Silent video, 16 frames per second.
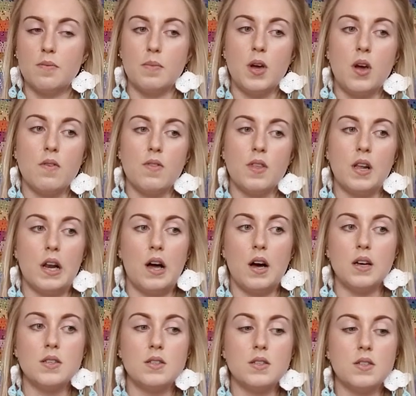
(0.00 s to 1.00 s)
for me over the
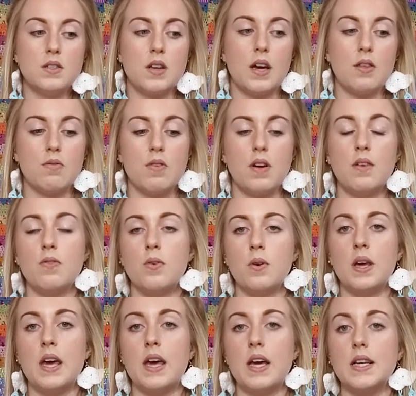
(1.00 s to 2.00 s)
last like three,
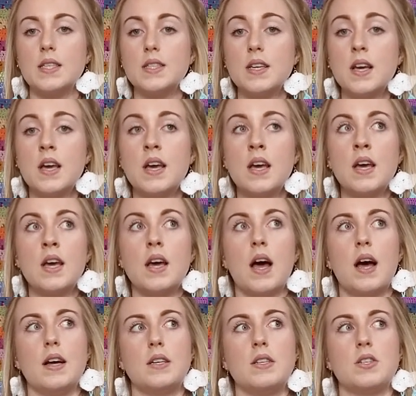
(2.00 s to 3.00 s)
four years
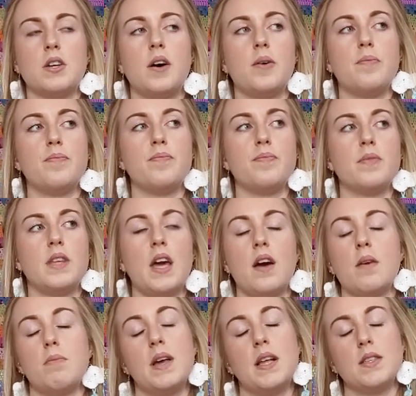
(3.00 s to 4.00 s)
and um,
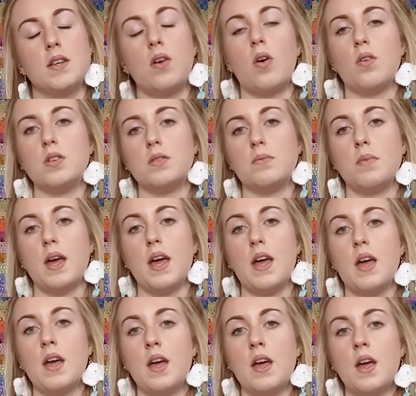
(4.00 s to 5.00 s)
yeah, it means a lot to
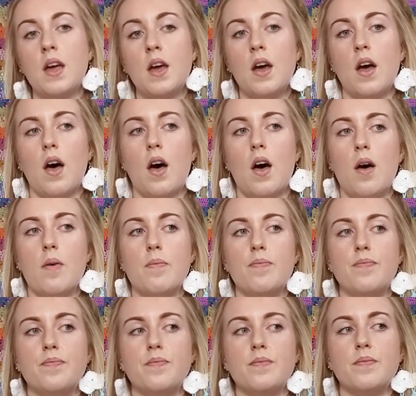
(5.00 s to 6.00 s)
me.
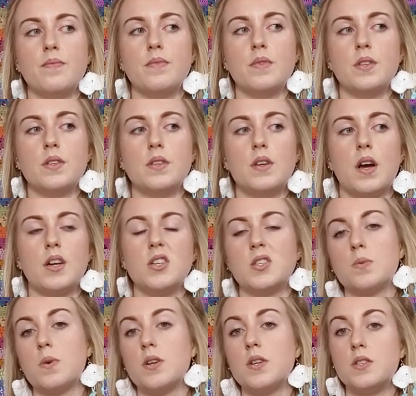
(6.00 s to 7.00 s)
Um, I
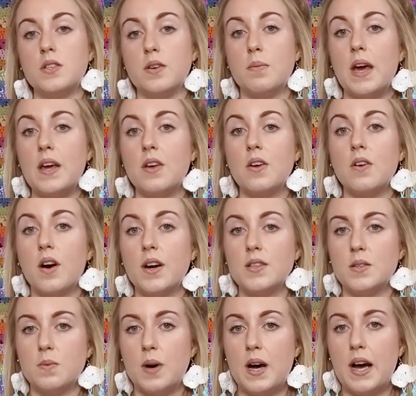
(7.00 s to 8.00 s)
just wanted to make you
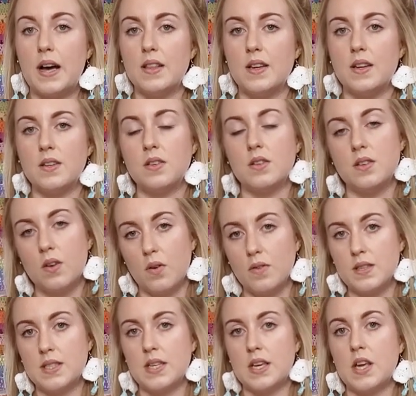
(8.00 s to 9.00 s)
guys aware that
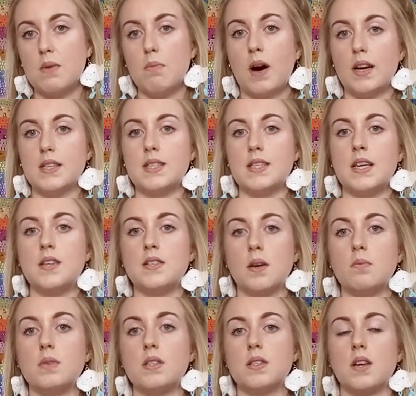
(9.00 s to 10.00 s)
obviously you might see
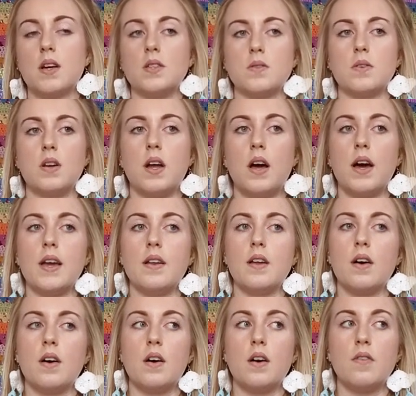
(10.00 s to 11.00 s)
some designs online
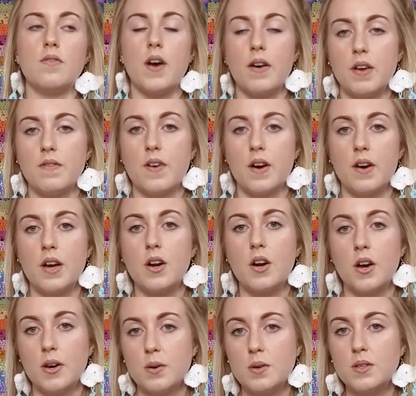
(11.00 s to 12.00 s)
that are very, very
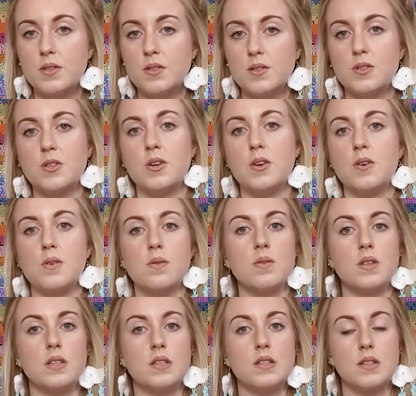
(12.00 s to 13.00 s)
close to
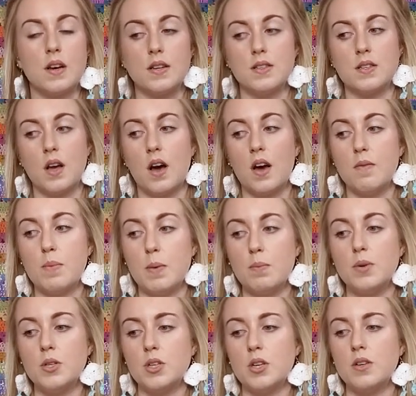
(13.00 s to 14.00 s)
the designs that I've been
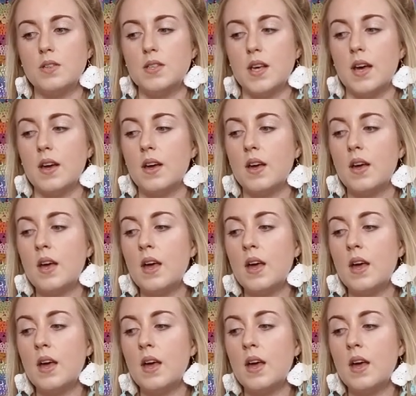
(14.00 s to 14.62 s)
producing.